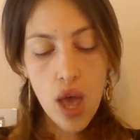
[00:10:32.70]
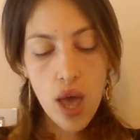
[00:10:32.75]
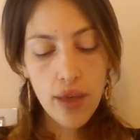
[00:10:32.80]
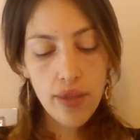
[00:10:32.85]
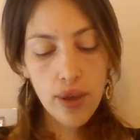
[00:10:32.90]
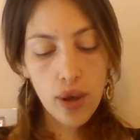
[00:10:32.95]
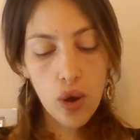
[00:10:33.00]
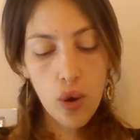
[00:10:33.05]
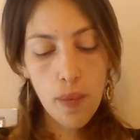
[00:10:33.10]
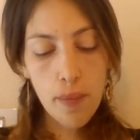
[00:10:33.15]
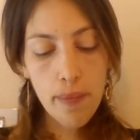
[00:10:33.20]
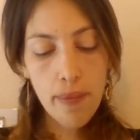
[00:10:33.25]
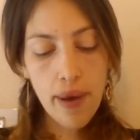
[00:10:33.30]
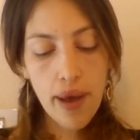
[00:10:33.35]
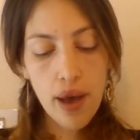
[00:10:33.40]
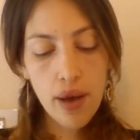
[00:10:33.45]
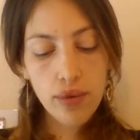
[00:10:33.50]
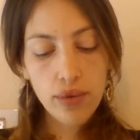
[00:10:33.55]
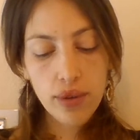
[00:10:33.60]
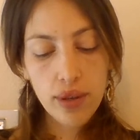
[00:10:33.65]
The
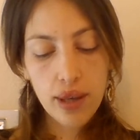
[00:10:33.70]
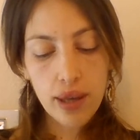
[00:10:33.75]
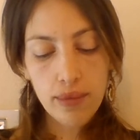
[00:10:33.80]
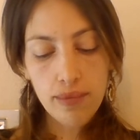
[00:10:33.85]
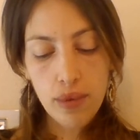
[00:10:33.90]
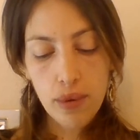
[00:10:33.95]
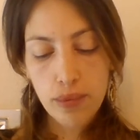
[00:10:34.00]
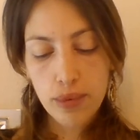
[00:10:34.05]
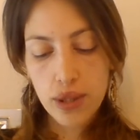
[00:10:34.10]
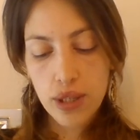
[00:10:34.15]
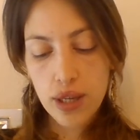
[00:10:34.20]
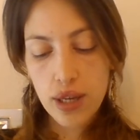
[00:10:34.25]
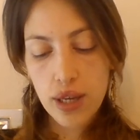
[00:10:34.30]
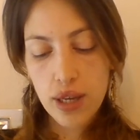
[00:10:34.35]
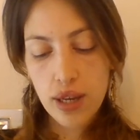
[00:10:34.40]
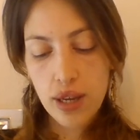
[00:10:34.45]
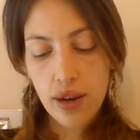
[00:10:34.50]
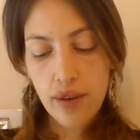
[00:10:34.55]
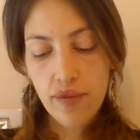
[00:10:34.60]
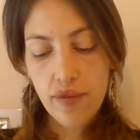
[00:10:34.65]
compound can be
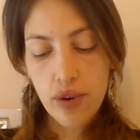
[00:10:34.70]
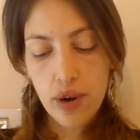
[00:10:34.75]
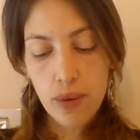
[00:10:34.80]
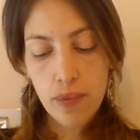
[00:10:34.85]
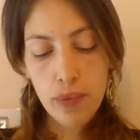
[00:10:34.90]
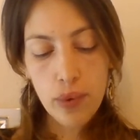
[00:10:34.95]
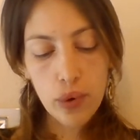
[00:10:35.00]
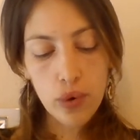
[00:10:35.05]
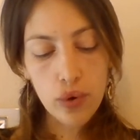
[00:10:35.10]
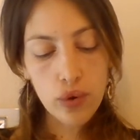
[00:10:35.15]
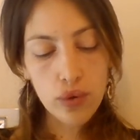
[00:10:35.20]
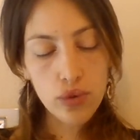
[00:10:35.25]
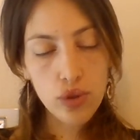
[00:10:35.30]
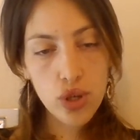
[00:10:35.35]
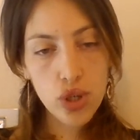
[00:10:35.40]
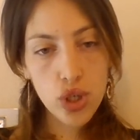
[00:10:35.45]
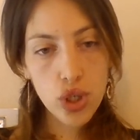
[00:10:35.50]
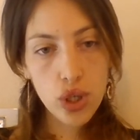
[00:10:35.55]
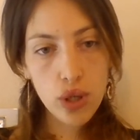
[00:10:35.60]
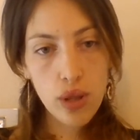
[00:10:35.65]
obtained in a very pure
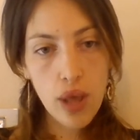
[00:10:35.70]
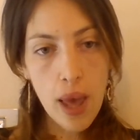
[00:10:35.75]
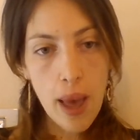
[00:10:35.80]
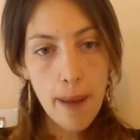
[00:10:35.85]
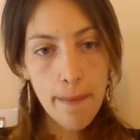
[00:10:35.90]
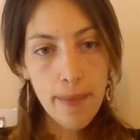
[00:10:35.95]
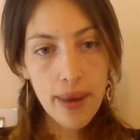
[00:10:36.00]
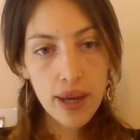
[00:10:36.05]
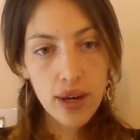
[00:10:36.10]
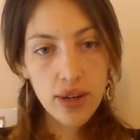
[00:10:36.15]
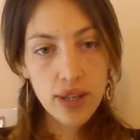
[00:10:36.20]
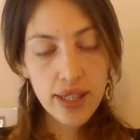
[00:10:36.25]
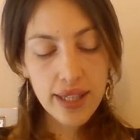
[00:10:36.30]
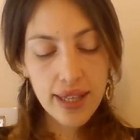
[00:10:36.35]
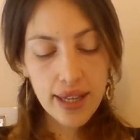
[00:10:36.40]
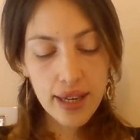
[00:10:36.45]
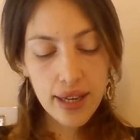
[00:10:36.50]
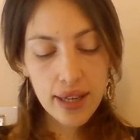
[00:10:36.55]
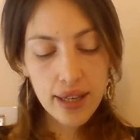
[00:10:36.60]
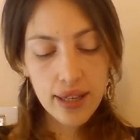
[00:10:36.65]
condition by
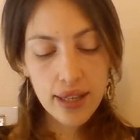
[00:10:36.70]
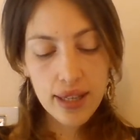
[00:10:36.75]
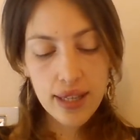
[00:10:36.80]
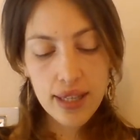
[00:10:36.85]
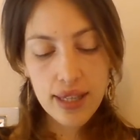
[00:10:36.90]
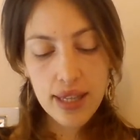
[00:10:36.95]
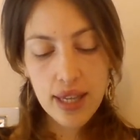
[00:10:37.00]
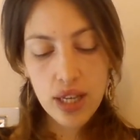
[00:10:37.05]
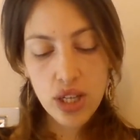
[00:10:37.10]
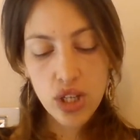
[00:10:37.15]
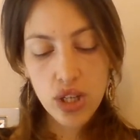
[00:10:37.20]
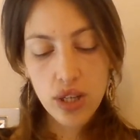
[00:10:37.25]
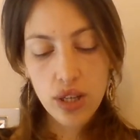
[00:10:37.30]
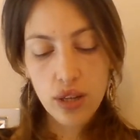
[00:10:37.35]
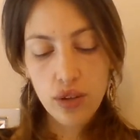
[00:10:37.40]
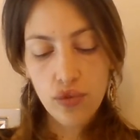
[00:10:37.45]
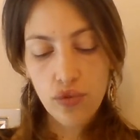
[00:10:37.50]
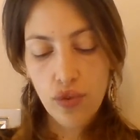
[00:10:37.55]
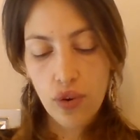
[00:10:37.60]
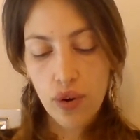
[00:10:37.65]
crystallization
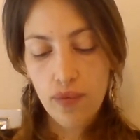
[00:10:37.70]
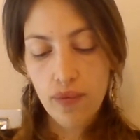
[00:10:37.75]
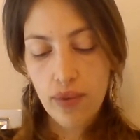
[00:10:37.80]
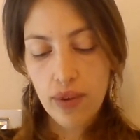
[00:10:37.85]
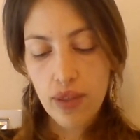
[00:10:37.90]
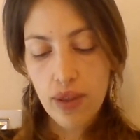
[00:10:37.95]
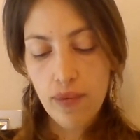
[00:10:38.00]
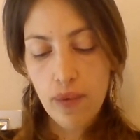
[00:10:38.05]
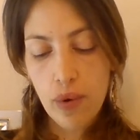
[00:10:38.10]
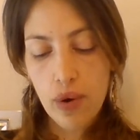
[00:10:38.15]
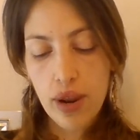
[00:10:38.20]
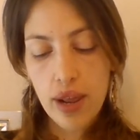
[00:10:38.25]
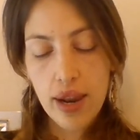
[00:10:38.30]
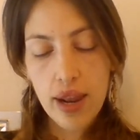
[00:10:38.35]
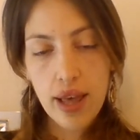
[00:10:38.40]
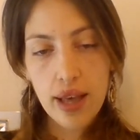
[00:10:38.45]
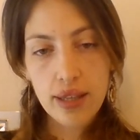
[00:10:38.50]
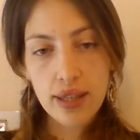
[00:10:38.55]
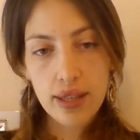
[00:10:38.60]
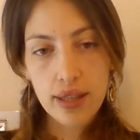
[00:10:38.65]
it from the boiling
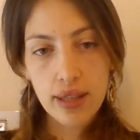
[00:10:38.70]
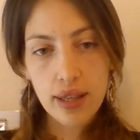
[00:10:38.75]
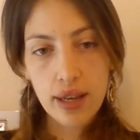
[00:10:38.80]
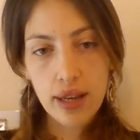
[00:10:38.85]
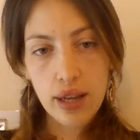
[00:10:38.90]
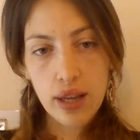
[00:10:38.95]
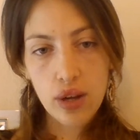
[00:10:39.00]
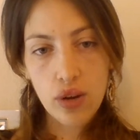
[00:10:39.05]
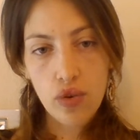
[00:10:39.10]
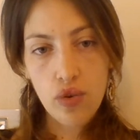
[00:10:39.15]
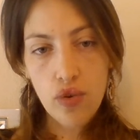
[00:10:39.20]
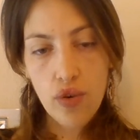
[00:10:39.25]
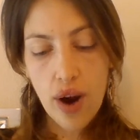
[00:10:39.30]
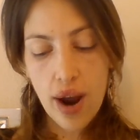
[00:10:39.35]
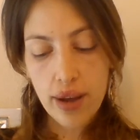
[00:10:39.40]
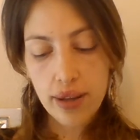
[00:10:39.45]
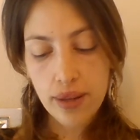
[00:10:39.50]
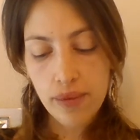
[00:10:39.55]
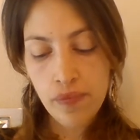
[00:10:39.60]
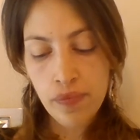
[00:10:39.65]
acetyl
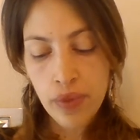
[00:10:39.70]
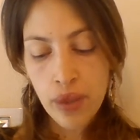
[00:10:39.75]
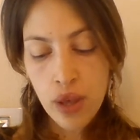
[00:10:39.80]
chloride.